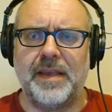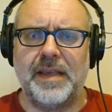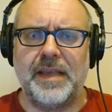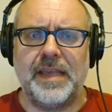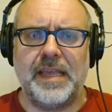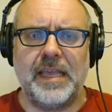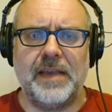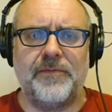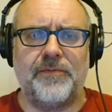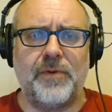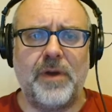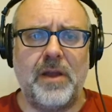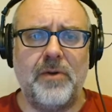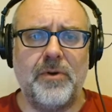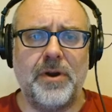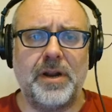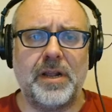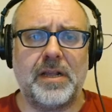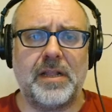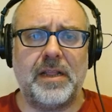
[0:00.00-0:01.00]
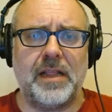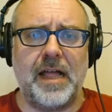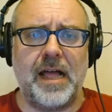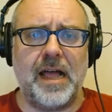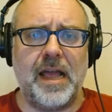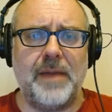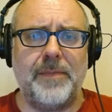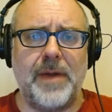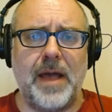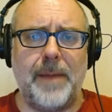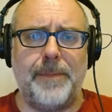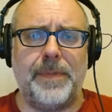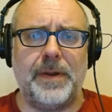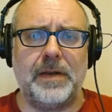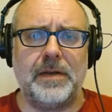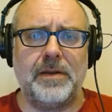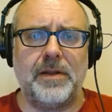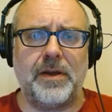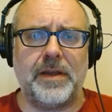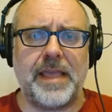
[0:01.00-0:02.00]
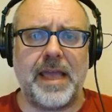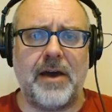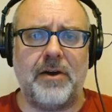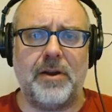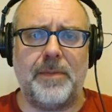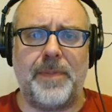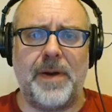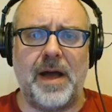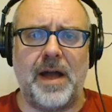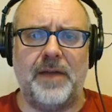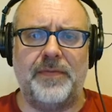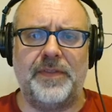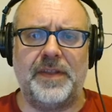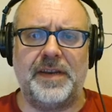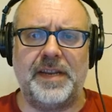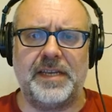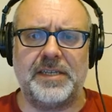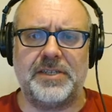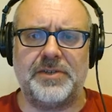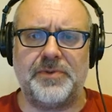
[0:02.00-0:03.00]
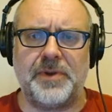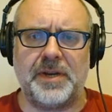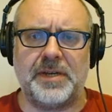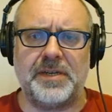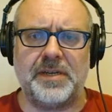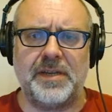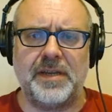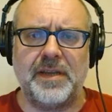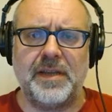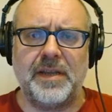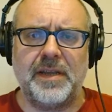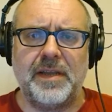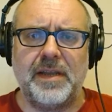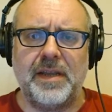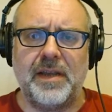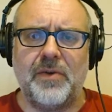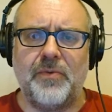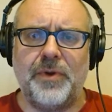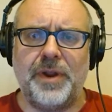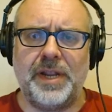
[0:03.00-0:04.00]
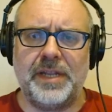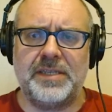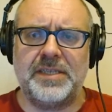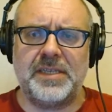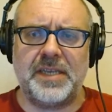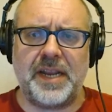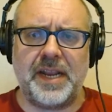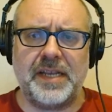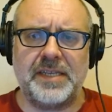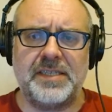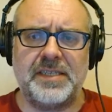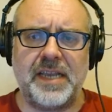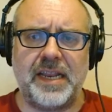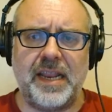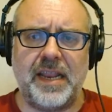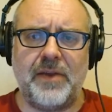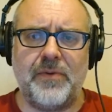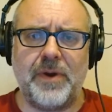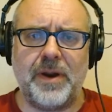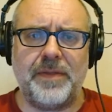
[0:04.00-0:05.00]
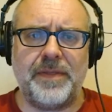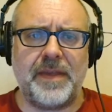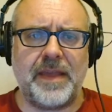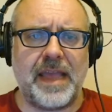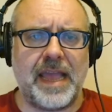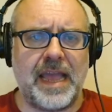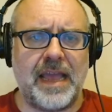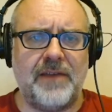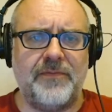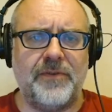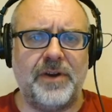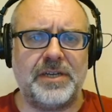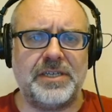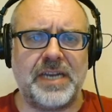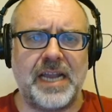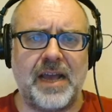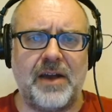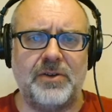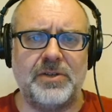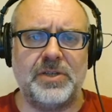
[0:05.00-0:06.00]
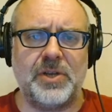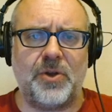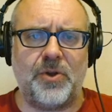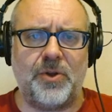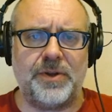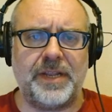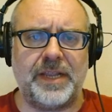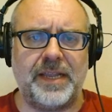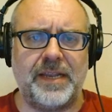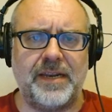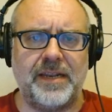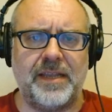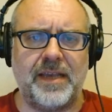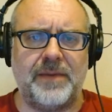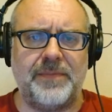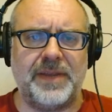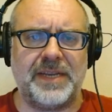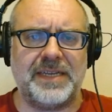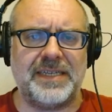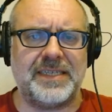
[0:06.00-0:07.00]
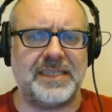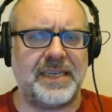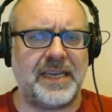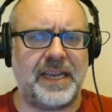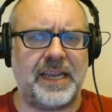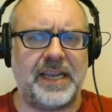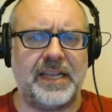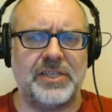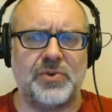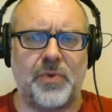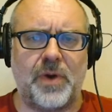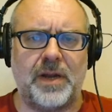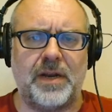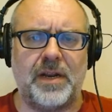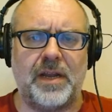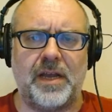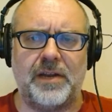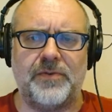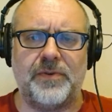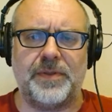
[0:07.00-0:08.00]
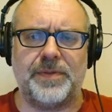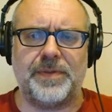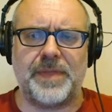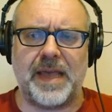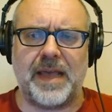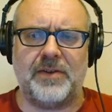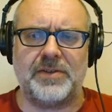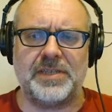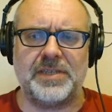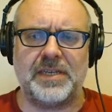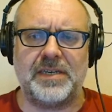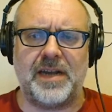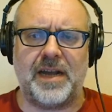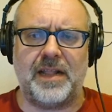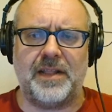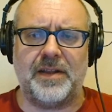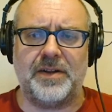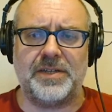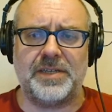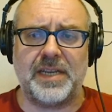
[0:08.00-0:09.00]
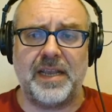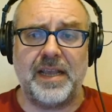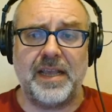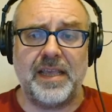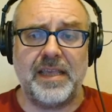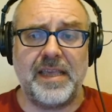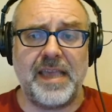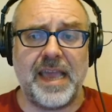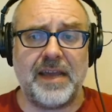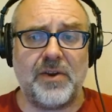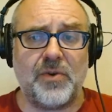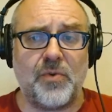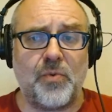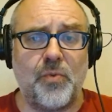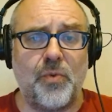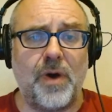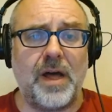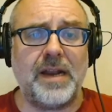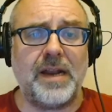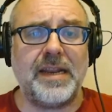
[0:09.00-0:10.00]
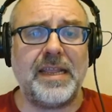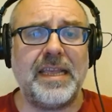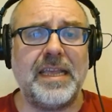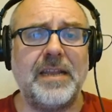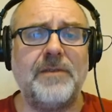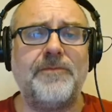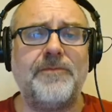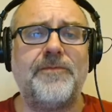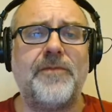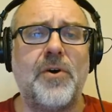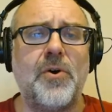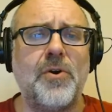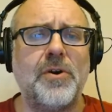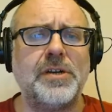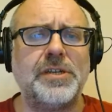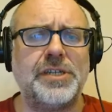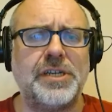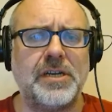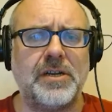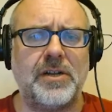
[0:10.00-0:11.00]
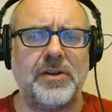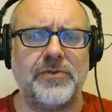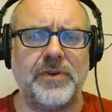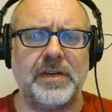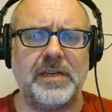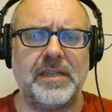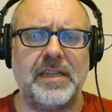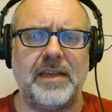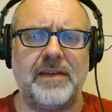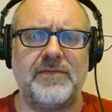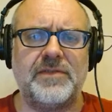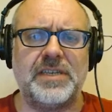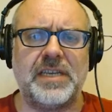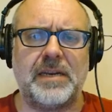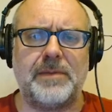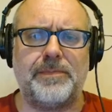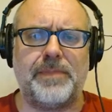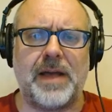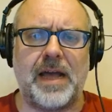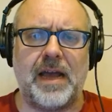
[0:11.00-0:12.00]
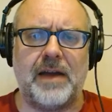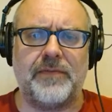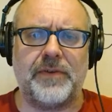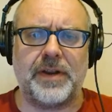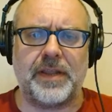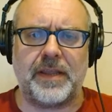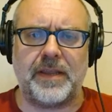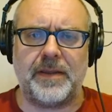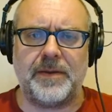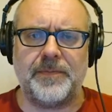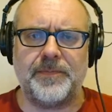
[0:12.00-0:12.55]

If we were to climb up and look out upon the district, we'd see a city where the average household income exceeds $100,000, yet 1 in 4 children lives in poverty.